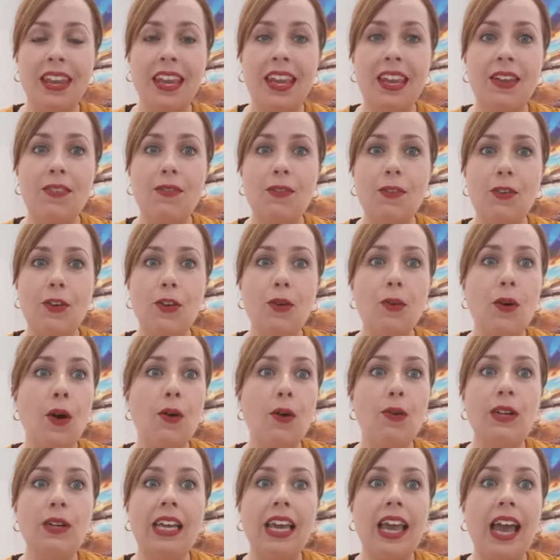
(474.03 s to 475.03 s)
if you
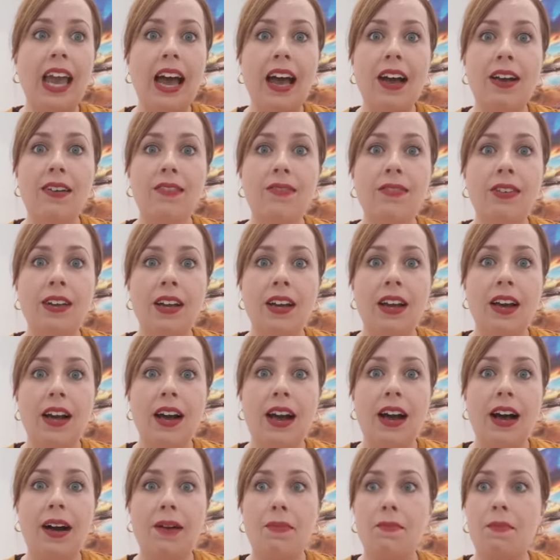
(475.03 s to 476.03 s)
only have
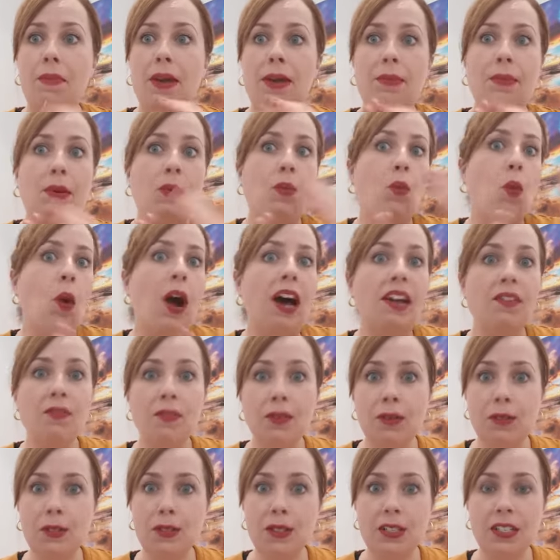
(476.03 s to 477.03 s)
um, maybe one
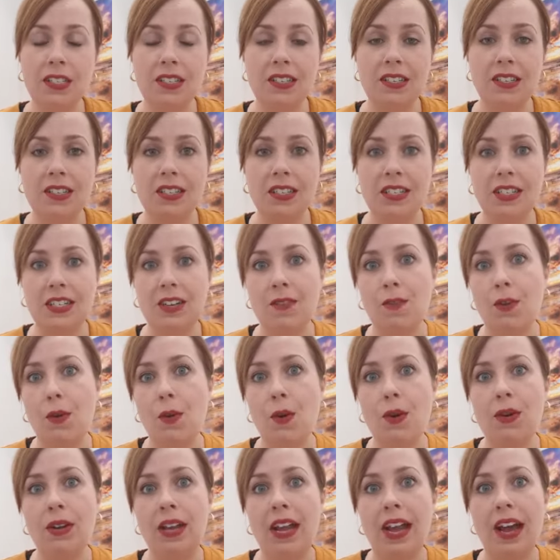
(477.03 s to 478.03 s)
virtual assistant, if
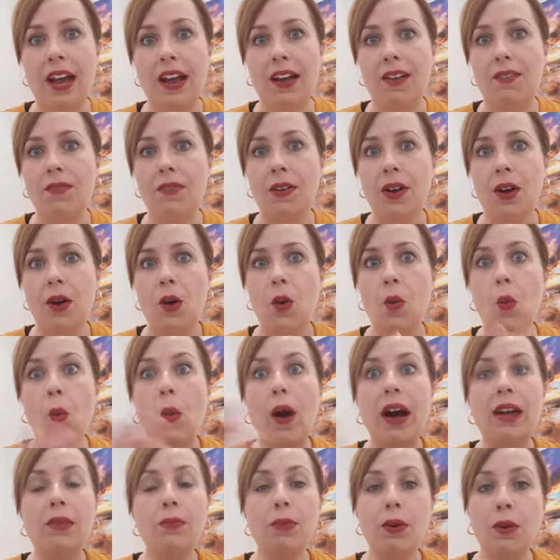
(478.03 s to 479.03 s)
you only have
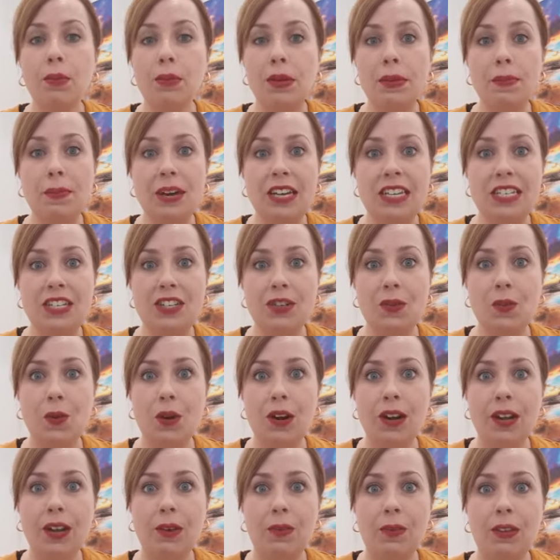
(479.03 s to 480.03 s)
one property manager
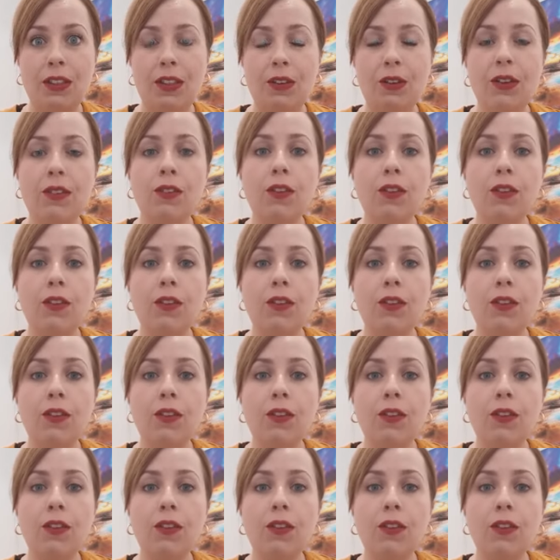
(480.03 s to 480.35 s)
working with you.